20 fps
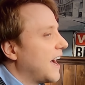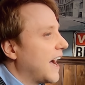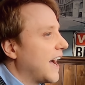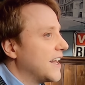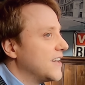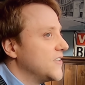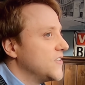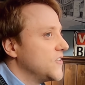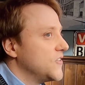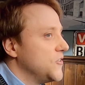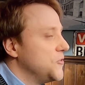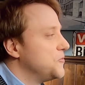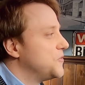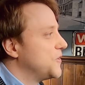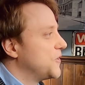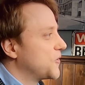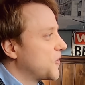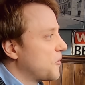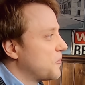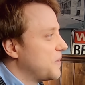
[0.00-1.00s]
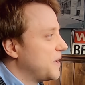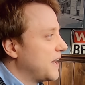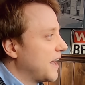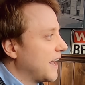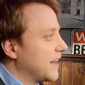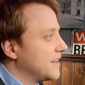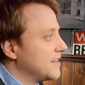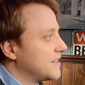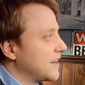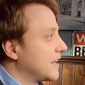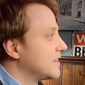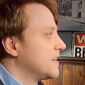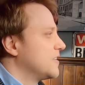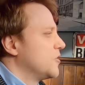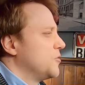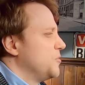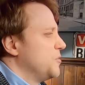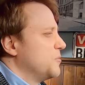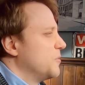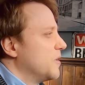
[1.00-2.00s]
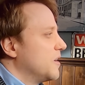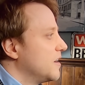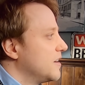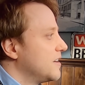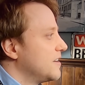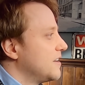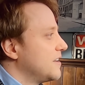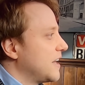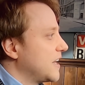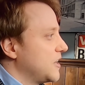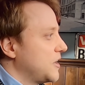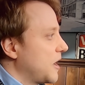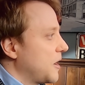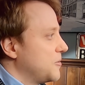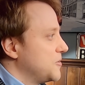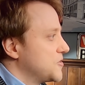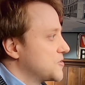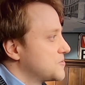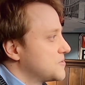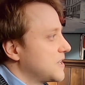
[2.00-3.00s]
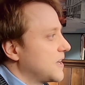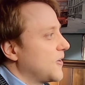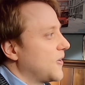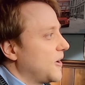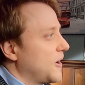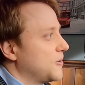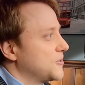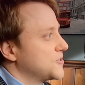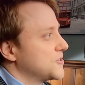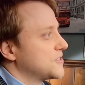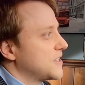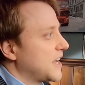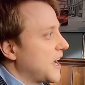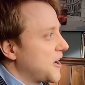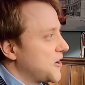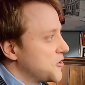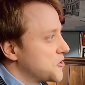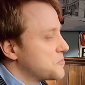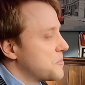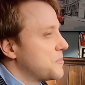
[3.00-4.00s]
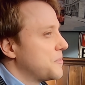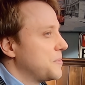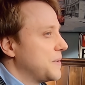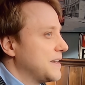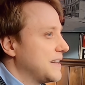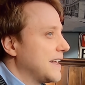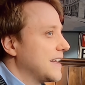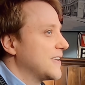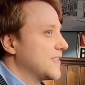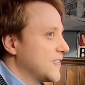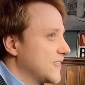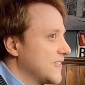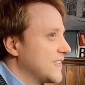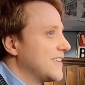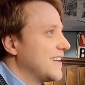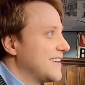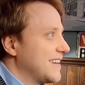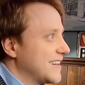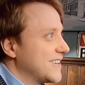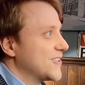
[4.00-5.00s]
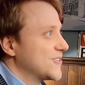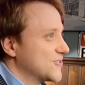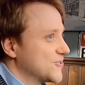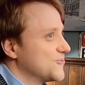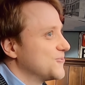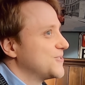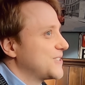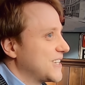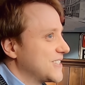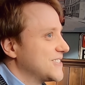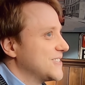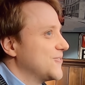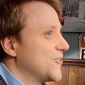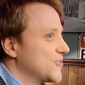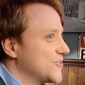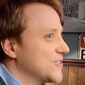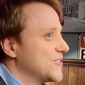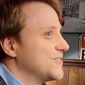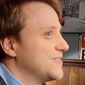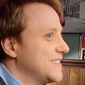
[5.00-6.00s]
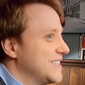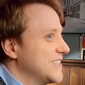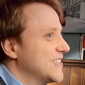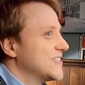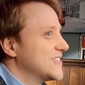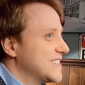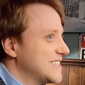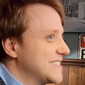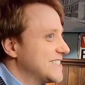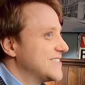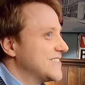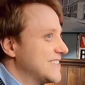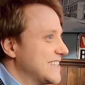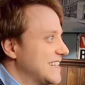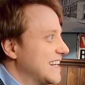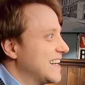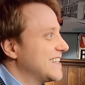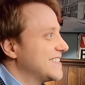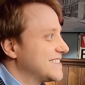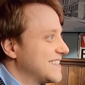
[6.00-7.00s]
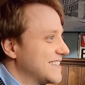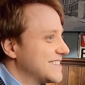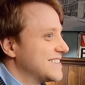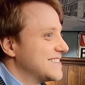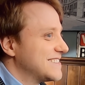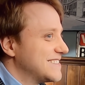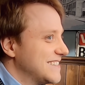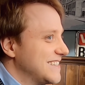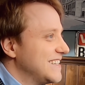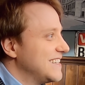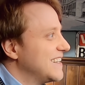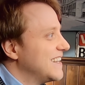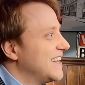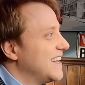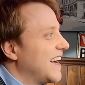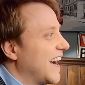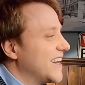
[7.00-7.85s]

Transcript: And you did a comment, and I didn't know who you were. Like I just remember being like, not like someone's actually watching the videos. This is really nice that you could see.